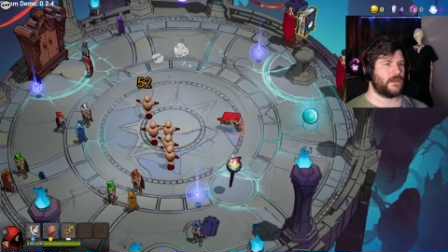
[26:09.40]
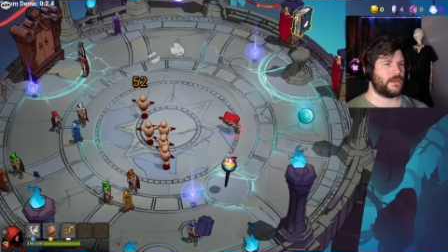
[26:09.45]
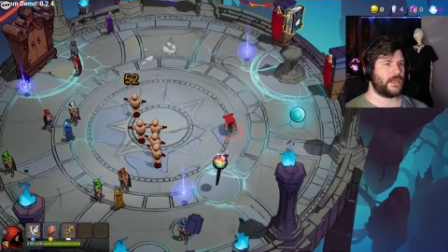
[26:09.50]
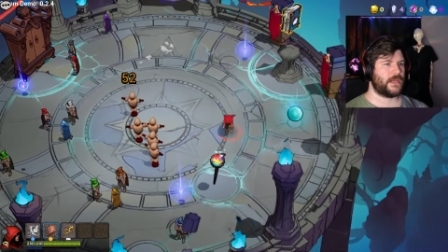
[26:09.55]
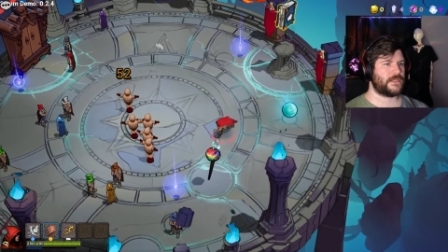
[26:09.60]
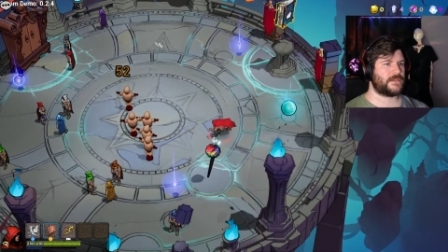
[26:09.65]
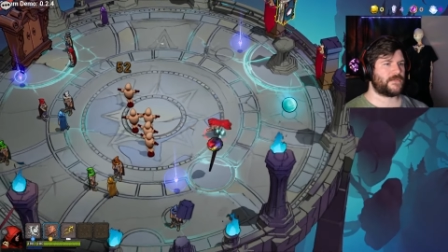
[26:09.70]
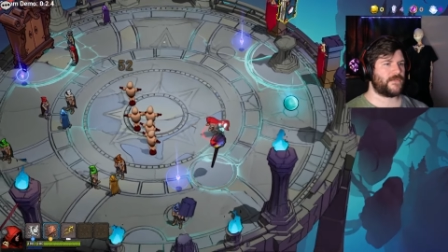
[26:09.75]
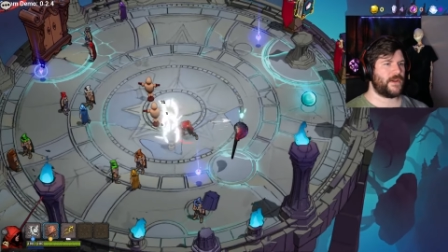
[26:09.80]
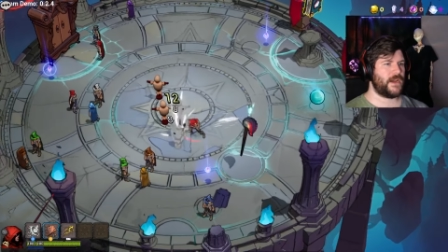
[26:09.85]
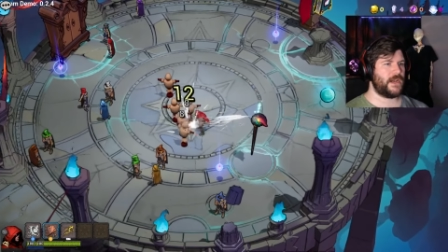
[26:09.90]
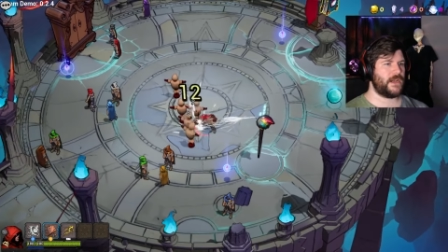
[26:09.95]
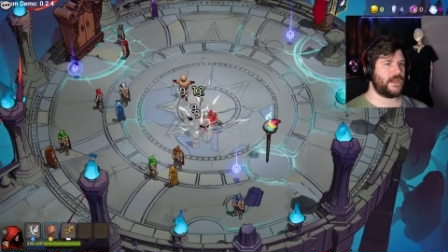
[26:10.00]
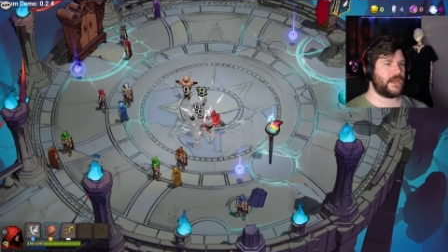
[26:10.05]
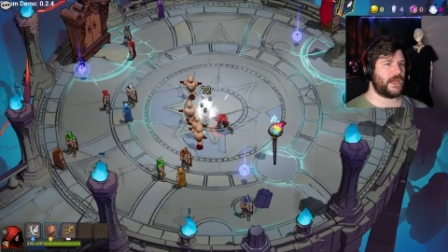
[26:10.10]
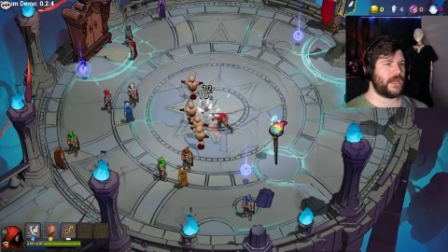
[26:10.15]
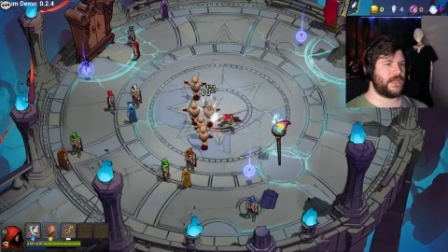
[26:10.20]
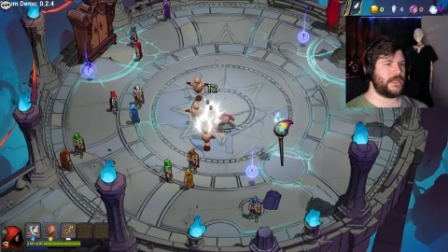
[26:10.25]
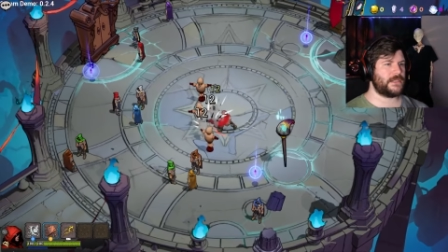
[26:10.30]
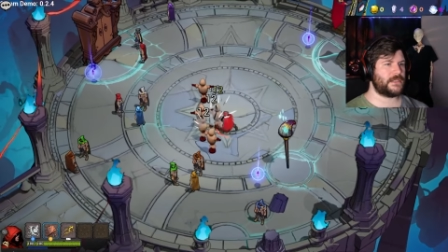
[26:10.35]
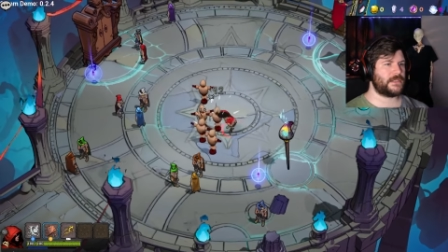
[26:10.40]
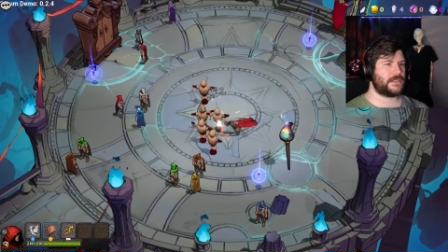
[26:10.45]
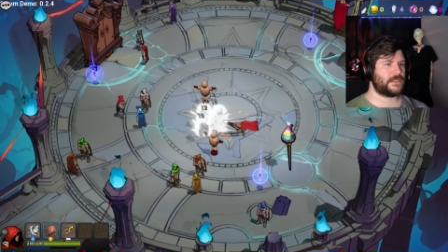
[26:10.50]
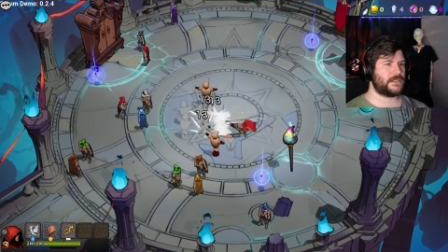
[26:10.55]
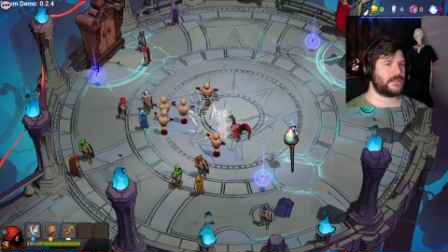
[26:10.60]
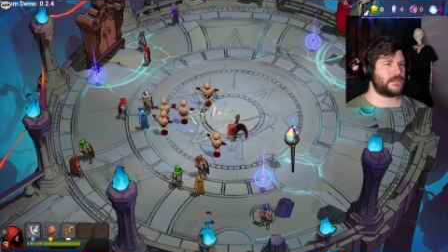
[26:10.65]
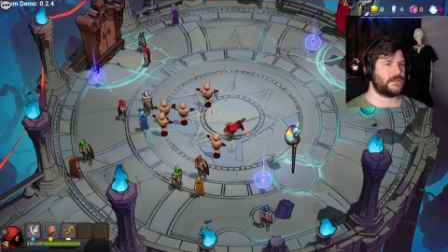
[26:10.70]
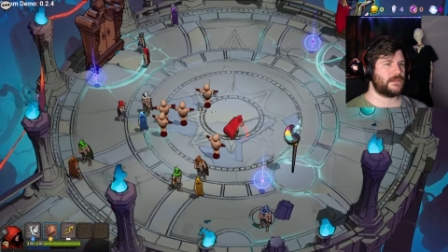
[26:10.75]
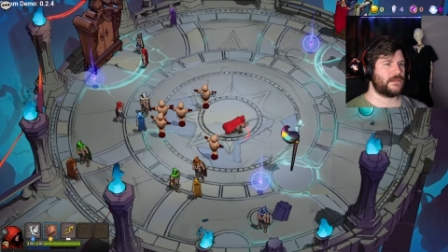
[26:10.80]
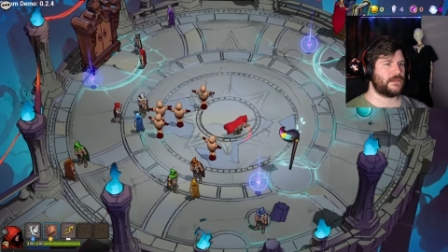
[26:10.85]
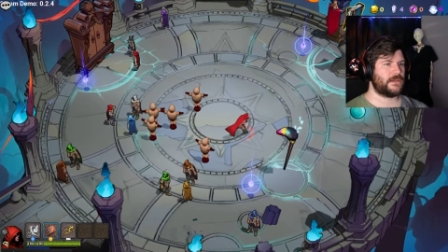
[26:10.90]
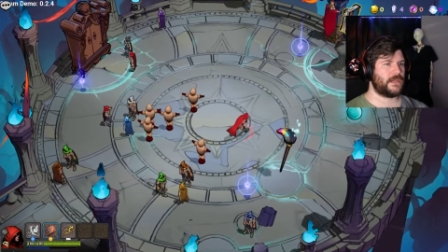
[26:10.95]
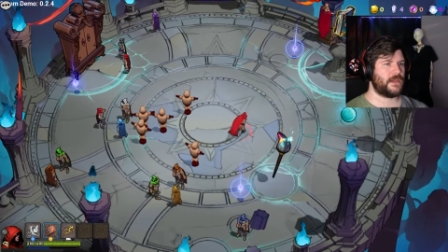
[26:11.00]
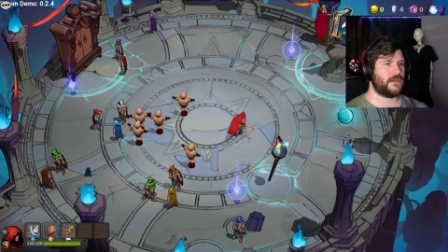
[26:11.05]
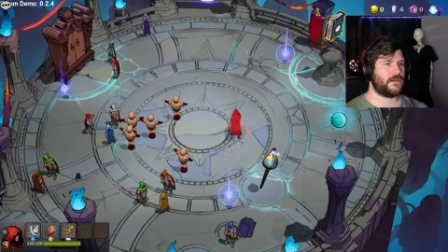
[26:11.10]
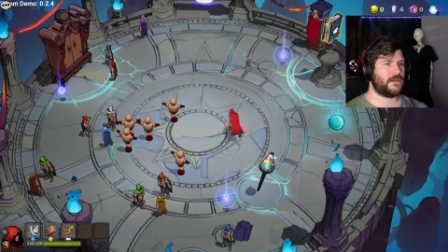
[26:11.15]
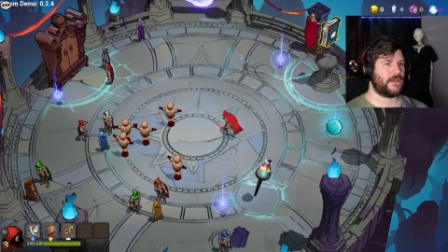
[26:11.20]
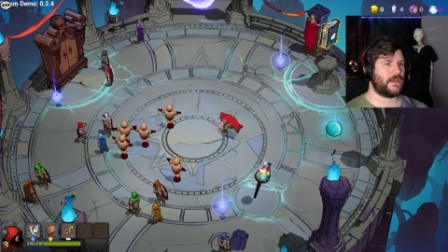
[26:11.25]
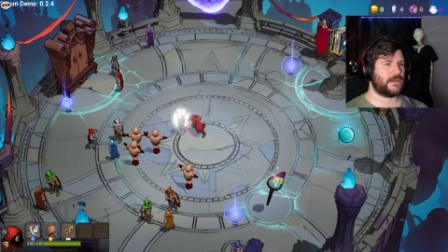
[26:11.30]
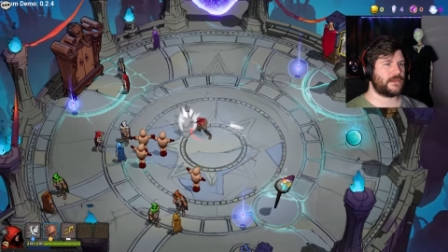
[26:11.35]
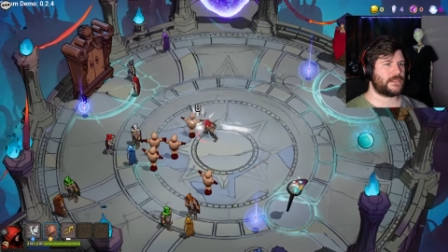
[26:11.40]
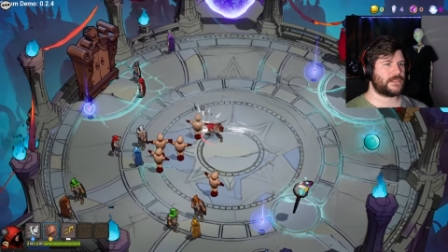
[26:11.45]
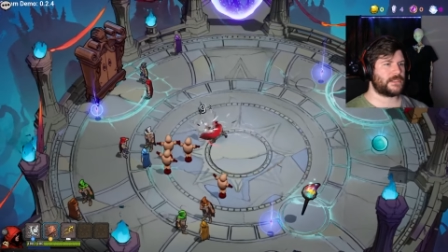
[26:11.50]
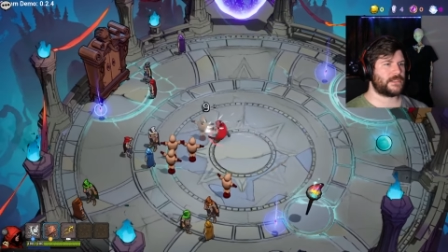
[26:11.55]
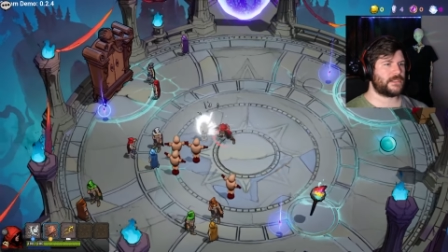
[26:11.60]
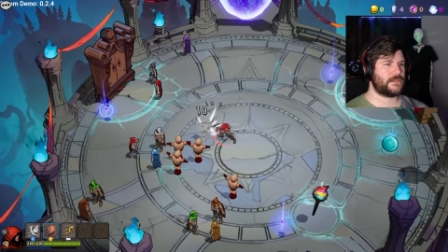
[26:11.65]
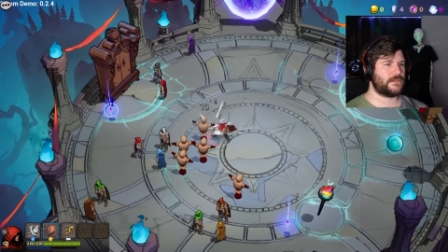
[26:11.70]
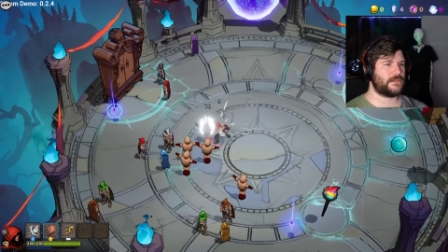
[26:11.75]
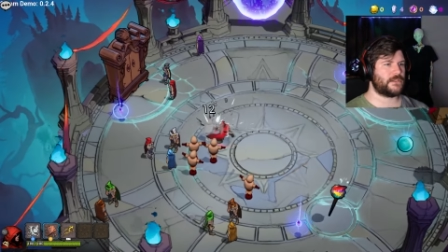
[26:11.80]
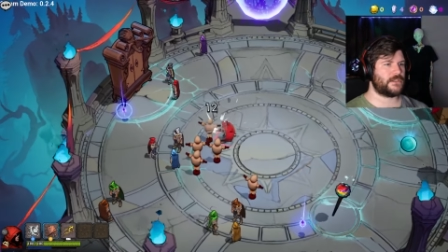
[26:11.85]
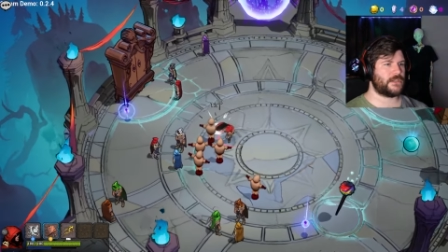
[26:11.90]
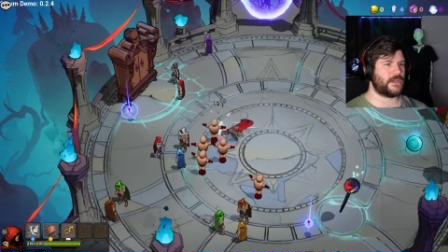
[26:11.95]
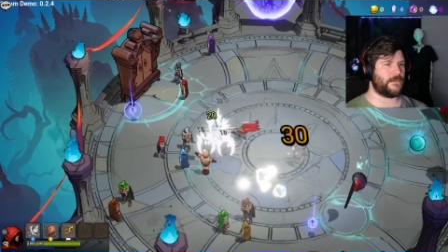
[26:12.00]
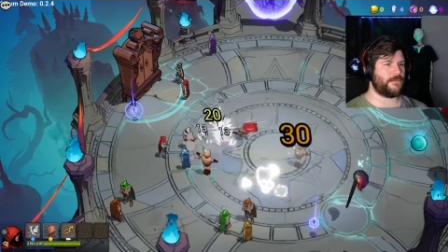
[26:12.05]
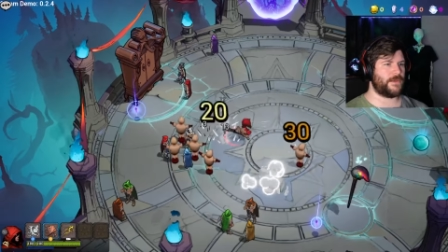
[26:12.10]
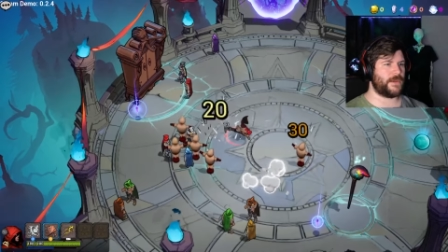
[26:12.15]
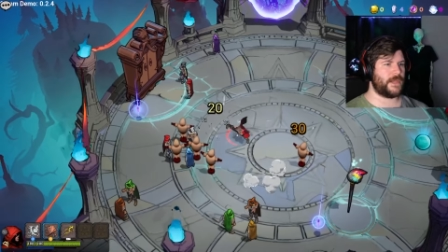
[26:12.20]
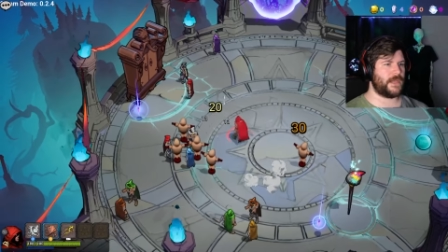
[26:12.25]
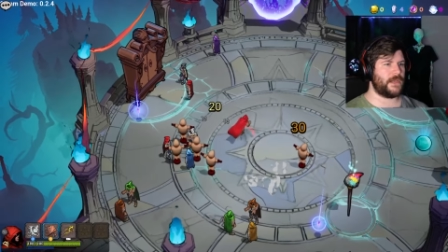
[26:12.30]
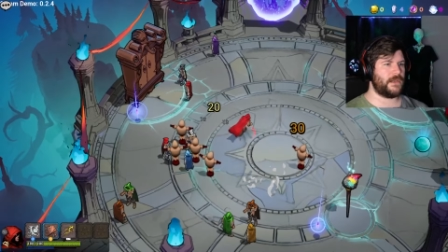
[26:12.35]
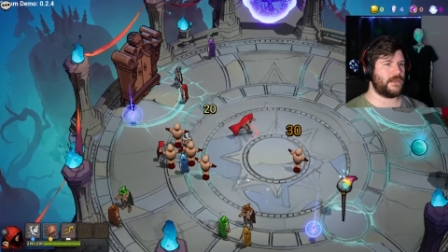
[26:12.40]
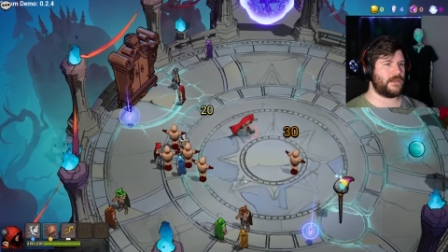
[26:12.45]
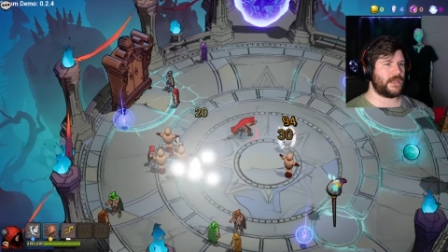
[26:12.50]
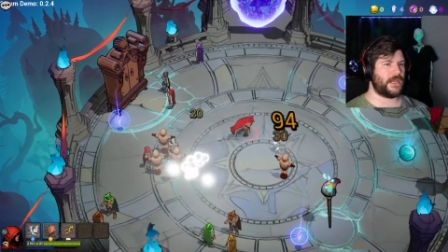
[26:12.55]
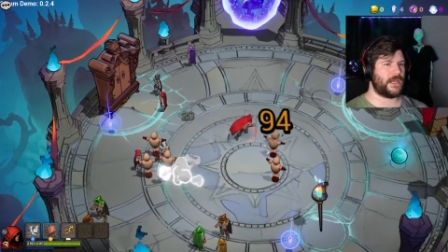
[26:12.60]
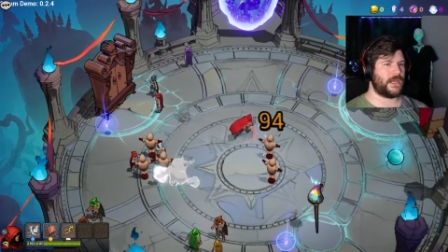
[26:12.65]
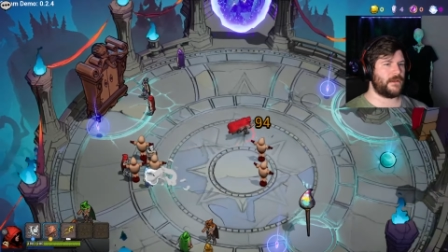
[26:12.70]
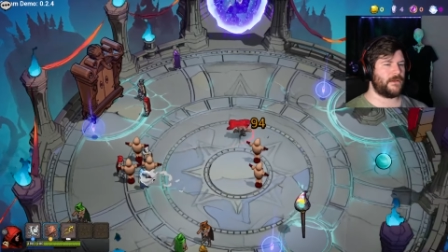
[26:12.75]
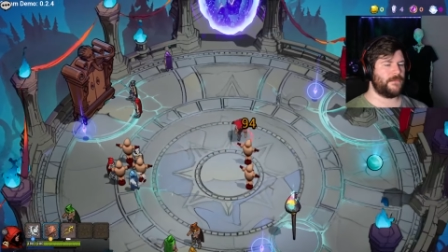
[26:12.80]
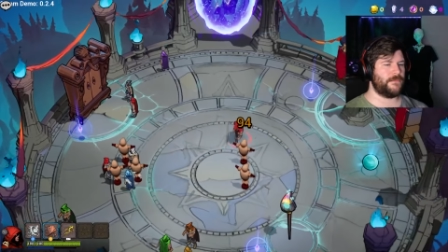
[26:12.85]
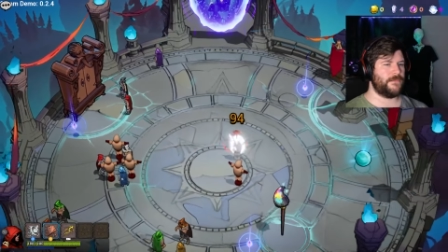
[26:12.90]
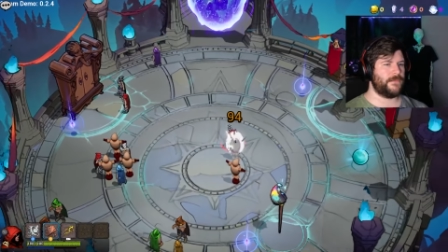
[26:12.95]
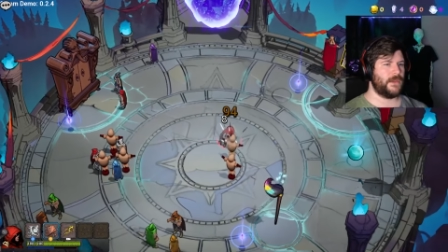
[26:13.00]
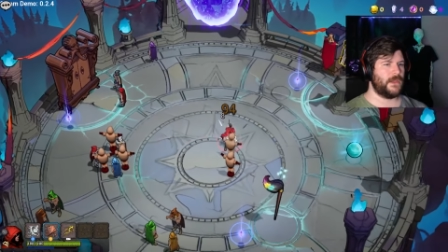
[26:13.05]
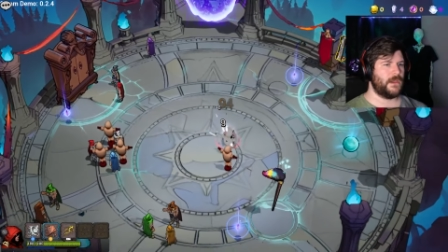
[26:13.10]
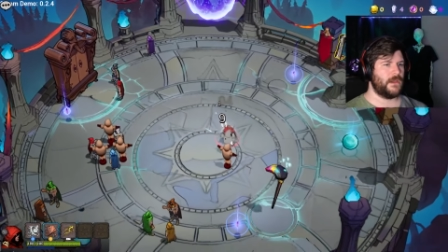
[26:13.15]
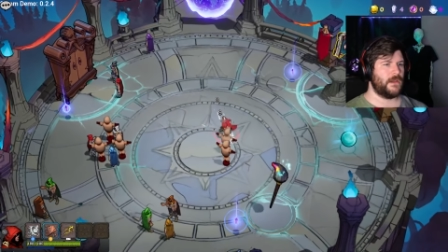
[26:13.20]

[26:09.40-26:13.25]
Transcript: Like, it's very nice that you can like just jump in and hit them,